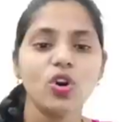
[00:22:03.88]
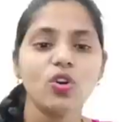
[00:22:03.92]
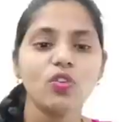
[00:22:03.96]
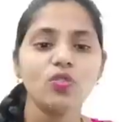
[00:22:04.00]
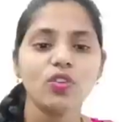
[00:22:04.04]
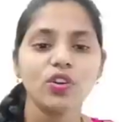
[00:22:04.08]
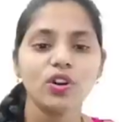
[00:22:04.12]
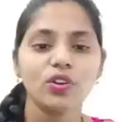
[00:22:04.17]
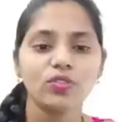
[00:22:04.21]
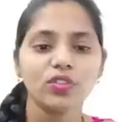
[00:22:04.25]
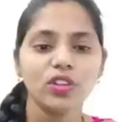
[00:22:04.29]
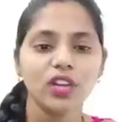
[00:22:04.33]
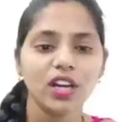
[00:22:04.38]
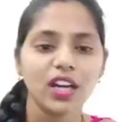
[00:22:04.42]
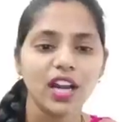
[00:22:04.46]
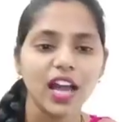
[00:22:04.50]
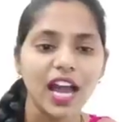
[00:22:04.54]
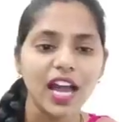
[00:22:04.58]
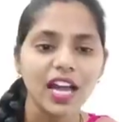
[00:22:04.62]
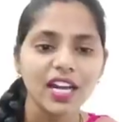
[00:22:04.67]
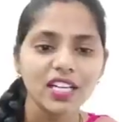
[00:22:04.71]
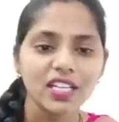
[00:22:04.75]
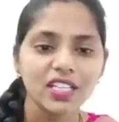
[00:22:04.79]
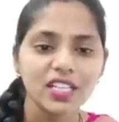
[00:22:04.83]
of one of the
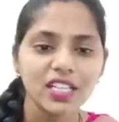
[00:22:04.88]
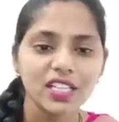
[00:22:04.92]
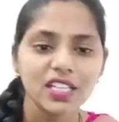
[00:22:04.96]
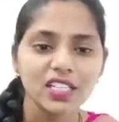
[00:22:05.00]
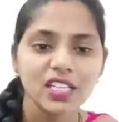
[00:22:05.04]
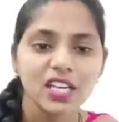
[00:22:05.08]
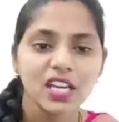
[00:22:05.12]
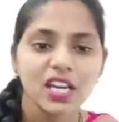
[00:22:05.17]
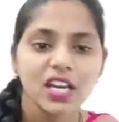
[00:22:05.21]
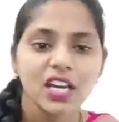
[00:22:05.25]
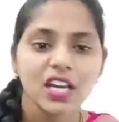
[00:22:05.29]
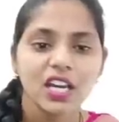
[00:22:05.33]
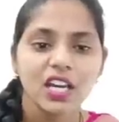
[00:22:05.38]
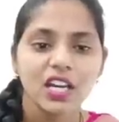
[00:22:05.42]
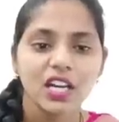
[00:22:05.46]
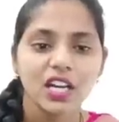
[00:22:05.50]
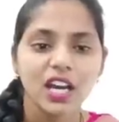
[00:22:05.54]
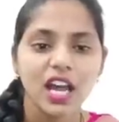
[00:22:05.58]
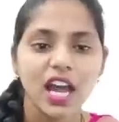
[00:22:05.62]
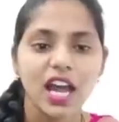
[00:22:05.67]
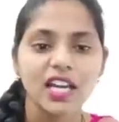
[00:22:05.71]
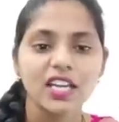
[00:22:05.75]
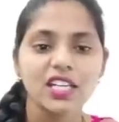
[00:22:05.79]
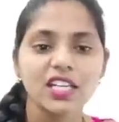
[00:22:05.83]
largest
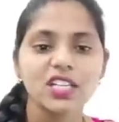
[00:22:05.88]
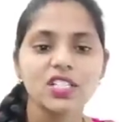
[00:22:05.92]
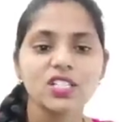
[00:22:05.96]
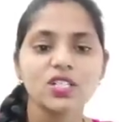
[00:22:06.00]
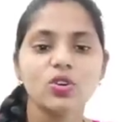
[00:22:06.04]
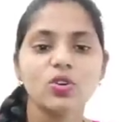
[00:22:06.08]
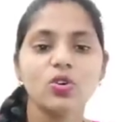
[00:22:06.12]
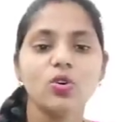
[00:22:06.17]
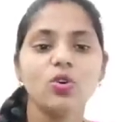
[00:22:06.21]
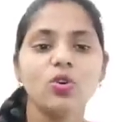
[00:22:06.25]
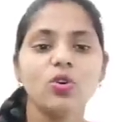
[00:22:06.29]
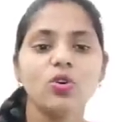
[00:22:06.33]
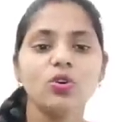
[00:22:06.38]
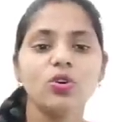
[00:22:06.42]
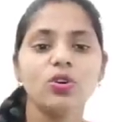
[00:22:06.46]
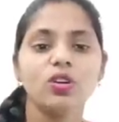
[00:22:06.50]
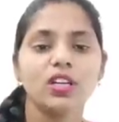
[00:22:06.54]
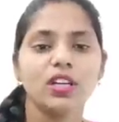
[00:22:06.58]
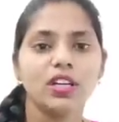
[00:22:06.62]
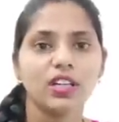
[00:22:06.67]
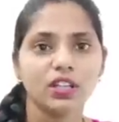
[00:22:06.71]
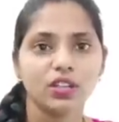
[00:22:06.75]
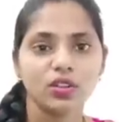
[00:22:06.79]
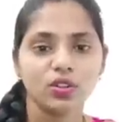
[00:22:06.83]
largest
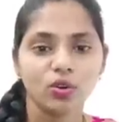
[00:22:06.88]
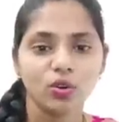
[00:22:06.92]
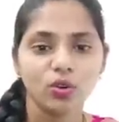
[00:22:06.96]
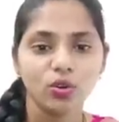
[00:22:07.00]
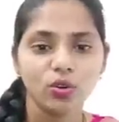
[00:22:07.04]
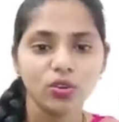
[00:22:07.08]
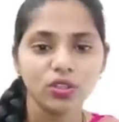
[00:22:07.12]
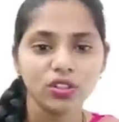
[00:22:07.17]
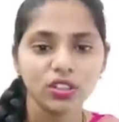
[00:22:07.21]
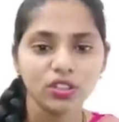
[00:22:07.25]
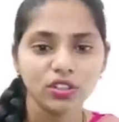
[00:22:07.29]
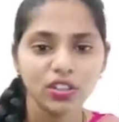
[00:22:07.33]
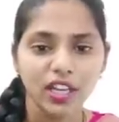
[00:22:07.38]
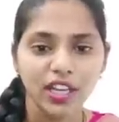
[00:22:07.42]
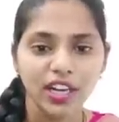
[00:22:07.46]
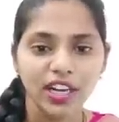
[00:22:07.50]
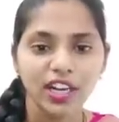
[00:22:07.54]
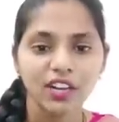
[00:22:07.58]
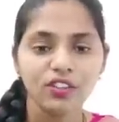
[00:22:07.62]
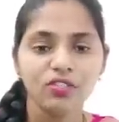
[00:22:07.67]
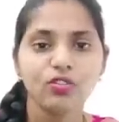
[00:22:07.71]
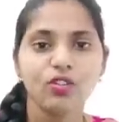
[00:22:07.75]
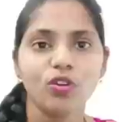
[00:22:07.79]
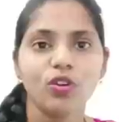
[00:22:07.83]
old growth
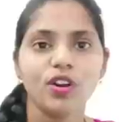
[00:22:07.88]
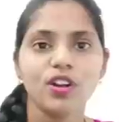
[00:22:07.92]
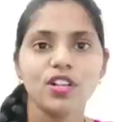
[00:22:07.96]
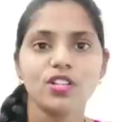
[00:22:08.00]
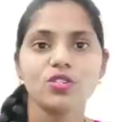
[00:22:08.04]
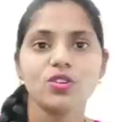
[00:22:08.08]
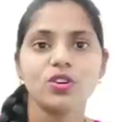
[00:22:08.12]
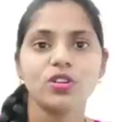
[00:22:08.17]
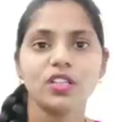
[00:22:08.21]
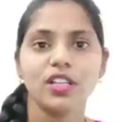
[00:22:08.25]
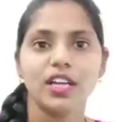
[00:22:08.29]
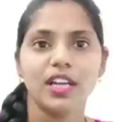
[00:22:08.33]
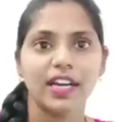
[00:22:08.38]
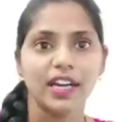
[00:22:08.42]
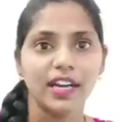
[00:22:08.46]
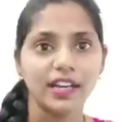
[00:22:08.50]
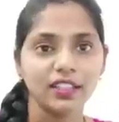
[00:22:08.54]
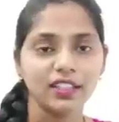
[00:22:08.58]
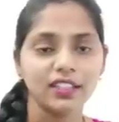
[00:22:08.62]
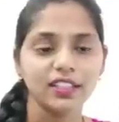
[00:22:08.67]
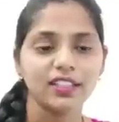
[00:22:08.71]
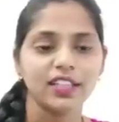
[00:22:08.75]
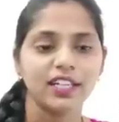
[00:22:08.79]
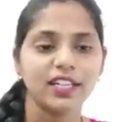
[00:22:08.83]
and forest on the
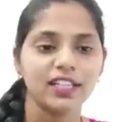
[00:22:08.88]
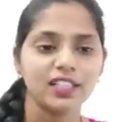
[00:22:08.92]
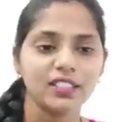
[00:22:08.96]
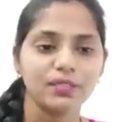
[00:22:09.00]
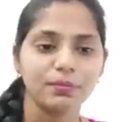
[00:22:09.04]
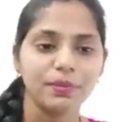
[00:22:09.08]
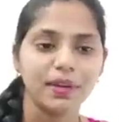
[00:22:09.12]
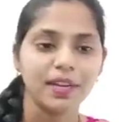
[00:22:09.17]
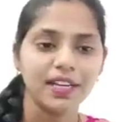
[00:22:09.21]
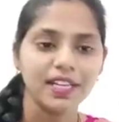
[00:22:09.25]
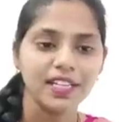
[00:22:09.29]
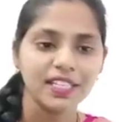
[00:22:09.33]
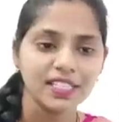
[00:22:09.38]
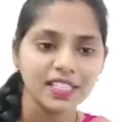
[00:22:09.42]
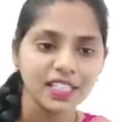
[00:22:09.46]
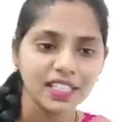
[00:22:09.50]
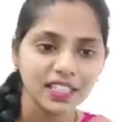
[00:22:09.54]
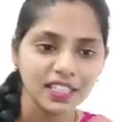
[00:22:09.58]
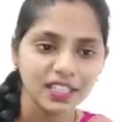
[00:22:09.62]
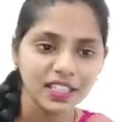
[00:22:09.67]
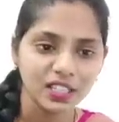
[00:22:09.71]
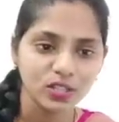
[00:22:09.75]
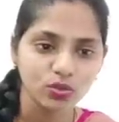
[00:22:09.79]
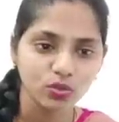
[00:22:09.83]
earth that is mainly
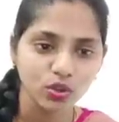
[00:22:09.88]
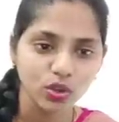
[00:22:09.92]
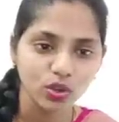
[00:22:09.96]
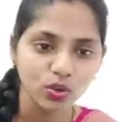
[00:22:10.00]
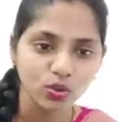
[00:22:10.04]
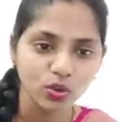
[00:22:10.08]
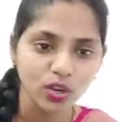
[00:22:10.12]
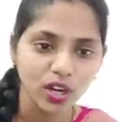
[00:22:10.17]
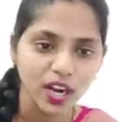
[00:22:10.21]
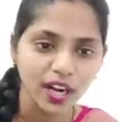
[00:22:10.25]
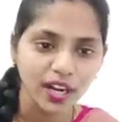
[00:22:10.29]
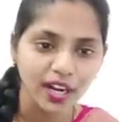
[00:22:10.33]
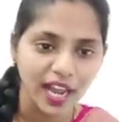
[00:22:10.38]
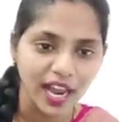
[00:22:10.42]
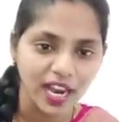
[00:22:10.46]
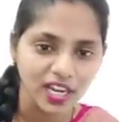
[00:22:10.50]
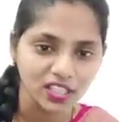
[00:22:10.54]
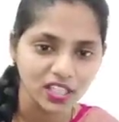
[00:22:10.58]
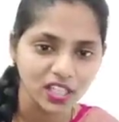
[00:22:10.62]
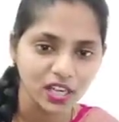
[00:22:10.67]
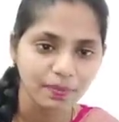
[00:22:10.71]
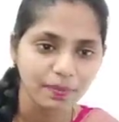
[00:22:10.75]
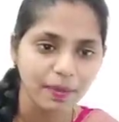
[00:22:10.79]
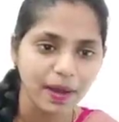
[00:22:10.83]
seen in this Virunga
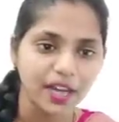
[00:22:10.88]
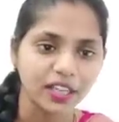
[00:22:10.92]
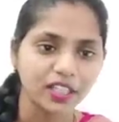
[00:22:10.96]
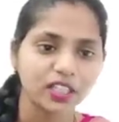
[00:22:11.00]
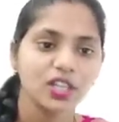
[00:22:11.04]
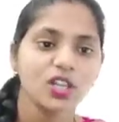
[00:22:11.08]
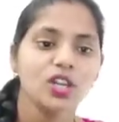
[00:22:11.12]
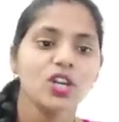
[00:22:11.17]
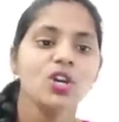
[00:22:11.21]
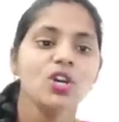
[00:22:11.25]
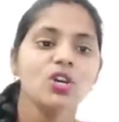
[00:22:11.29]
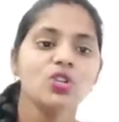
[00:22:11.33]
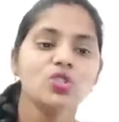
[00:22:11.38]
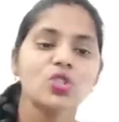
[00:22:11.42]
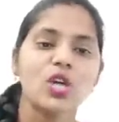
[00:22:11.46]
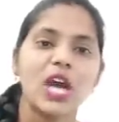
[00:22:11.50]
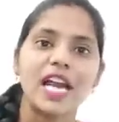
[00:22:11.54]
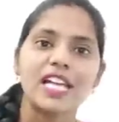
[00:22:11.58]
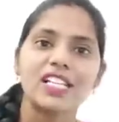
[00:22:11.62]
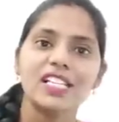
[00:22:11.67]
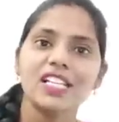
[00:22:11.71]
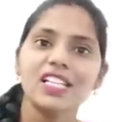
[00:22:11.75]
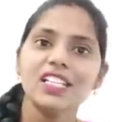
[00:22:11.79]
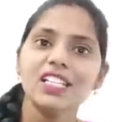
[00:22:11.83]
National Park. So
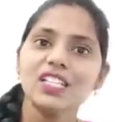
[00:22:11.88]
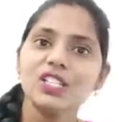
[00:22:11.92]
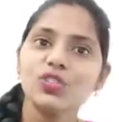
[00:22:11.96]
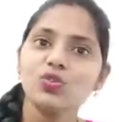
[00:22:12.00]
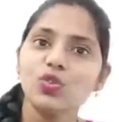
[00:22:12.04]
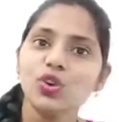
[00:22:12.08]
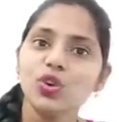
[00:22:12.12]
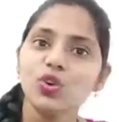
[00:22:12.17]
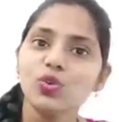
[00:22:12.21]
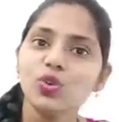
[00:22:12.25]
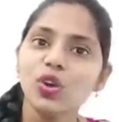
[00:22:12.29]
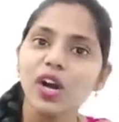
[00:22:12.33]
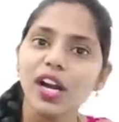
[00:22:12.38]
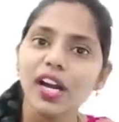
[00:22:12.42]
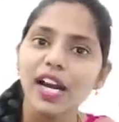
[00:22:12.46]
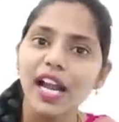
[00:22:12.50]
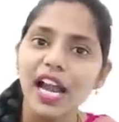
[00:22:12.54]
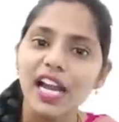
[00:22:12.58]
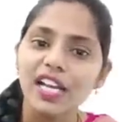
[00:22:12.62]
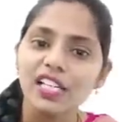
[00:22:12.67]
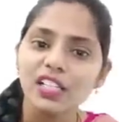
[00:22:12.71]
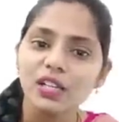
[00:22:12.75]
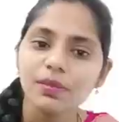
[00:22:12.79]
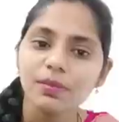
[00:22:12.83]
actually this Virunga
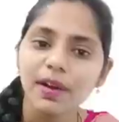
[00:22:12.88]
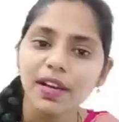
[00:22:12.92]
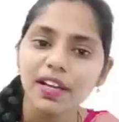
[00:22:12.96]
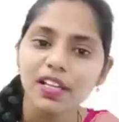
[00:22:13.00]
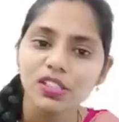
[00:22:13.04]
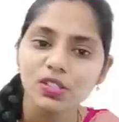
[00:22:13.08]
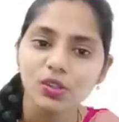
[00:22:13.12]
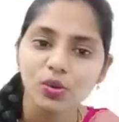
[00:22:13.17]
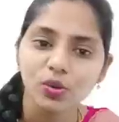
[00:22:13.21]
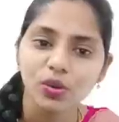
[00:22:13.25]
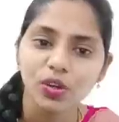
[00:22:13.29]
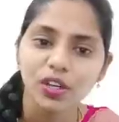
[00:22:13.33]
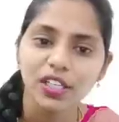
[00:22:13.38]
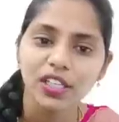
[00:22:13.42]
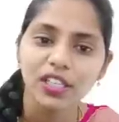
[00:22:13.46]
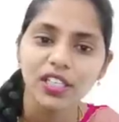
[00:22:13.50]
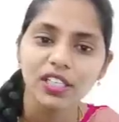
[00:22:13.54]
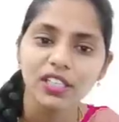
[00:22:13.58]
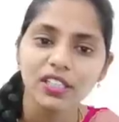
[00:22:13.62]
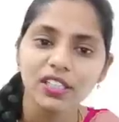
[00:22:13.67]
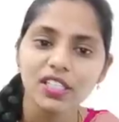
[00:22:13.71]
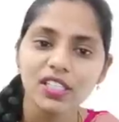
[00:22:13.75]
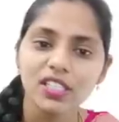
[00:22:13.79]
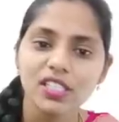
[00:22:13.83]
National Park is
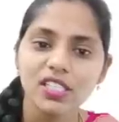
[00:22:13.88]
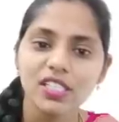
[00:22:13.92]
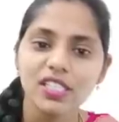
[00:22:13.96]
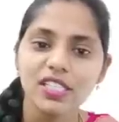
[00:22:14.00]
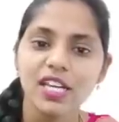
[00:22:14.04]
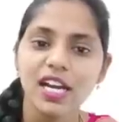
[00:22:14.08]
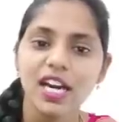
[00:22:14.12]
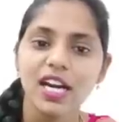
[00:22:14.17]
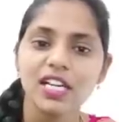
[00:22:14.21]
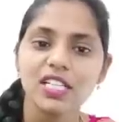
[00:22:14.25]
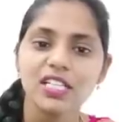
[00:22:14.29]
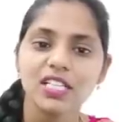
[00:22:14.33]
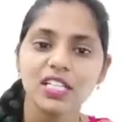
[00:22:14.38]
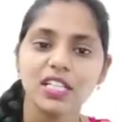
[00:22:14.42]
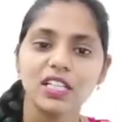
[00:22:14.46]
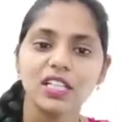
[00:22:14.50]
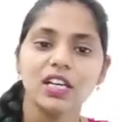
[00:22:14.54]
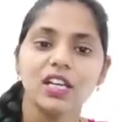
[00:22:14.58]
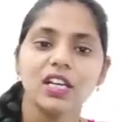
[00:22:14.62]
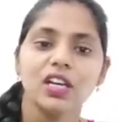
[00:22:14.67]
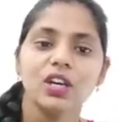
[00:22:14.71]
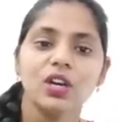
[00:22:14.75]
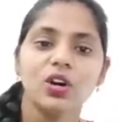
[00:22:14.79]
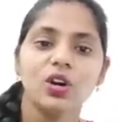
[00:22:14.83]
located in this
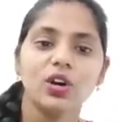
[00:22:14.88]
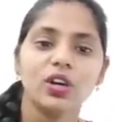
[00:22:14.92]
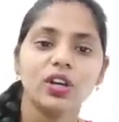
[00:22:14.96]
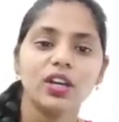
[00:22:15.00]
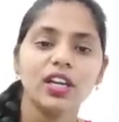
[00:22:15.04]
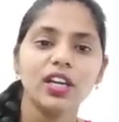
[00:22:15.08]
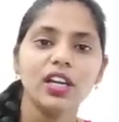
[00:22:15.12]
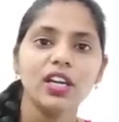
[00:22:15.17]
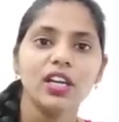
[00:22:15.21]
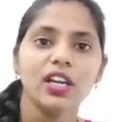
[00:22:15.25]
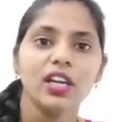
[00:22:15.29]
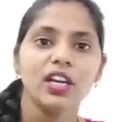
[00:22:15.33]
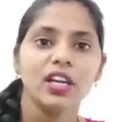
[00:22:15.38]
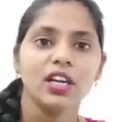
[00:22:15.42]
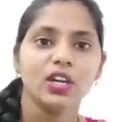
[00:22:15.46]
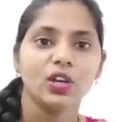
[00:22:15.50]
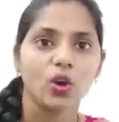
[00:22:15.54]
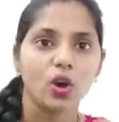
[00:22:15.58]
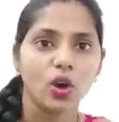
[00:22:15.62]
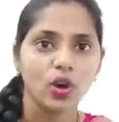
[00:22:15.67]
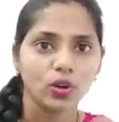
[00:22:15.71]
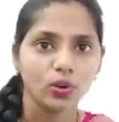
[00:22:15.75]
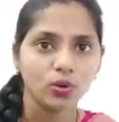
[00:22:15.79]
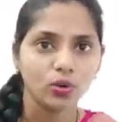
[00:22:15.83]
DRC, okay,
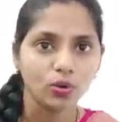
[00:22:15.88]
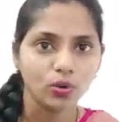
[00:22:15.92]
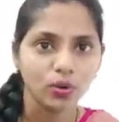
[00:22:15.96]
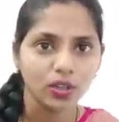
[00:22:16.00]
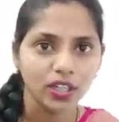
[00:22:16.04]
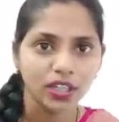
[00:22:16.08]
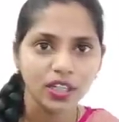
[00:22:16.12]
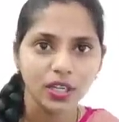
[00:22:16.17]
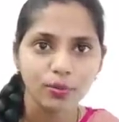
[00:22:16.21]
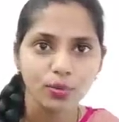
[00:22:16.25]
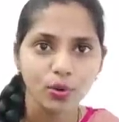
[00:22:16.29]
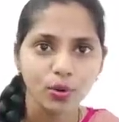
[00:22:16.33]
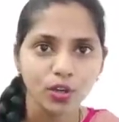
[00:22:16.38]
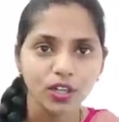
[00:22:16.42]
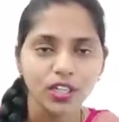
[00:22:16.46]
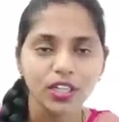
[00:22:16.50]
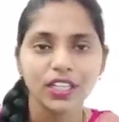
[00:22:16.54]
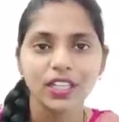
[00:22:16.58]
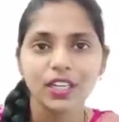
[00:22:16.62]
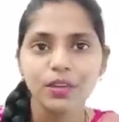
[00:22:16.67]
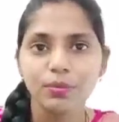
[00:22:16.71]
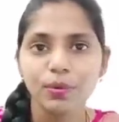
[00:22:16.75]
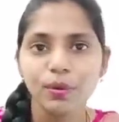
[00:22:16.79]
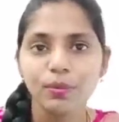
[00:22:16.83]
Congo, okay,
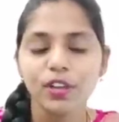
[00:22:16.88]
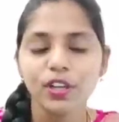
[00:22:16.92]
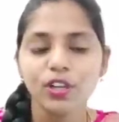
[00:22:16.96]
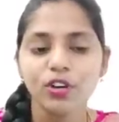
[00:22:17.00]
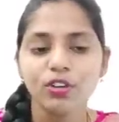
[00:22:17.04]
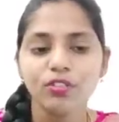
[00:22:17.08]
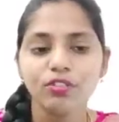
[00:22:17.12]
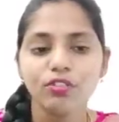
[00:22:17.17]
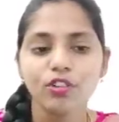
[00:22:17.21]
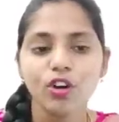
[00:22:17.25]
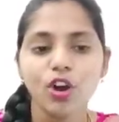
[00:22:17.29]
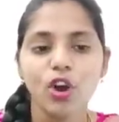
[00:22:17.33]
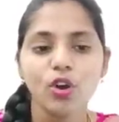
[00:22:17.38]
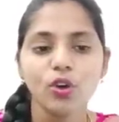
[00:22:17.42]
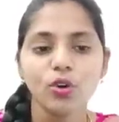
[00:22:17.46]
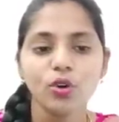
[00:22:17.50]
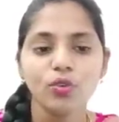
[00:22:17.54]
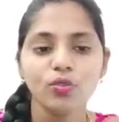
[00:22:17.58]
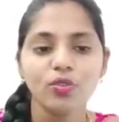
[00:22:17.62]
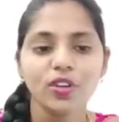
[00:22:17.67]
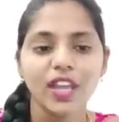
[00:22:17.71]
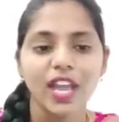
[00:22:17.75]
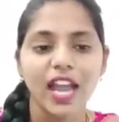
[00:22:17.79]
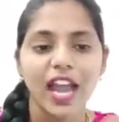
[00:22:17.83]
Democratic Republic of
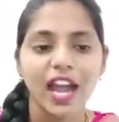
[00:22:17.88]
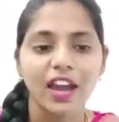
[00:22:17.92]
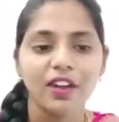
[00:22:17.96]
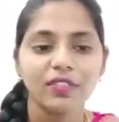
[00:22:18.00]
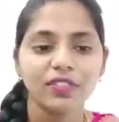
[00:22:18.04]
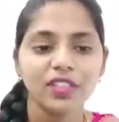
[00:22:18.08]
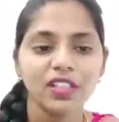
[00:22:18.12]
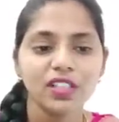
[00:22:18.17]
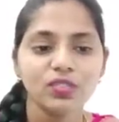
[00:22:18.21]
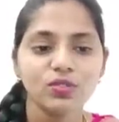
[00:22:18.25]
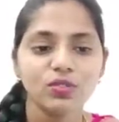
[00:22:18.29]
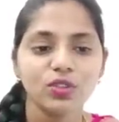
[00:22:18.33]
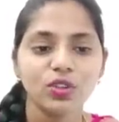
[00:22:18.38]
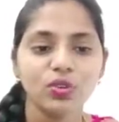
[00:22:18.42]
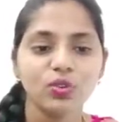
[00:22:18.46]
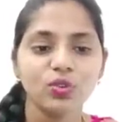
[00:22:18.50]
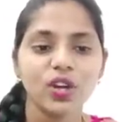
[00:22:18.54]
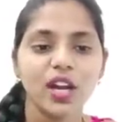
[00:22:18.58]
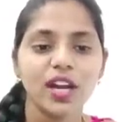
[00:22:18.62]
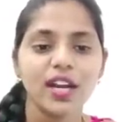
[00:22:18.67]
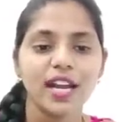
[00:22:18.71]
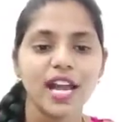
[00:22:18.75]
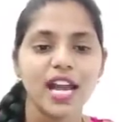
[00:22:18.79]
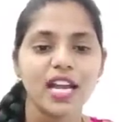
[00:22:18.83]
Congo, we have this
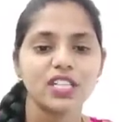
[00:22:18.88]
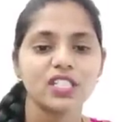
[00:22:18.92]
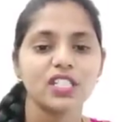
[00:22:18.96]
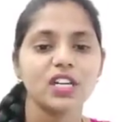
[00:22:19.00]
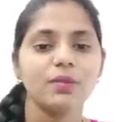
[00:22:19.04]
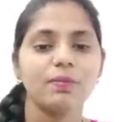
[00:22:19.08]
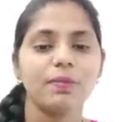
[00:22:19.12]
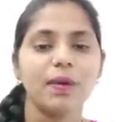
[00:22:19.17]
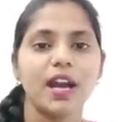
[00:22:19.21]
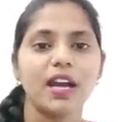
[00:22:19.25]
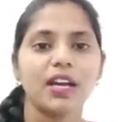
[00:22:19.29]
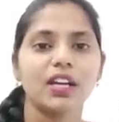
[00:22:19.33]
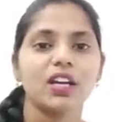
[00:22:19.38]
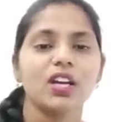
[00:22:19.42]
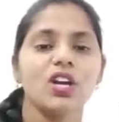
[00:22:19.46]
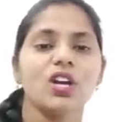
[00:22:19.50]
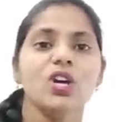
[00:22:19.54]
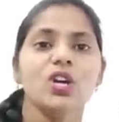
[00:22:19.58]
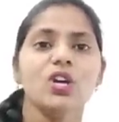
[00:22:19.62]
Virunga National Park.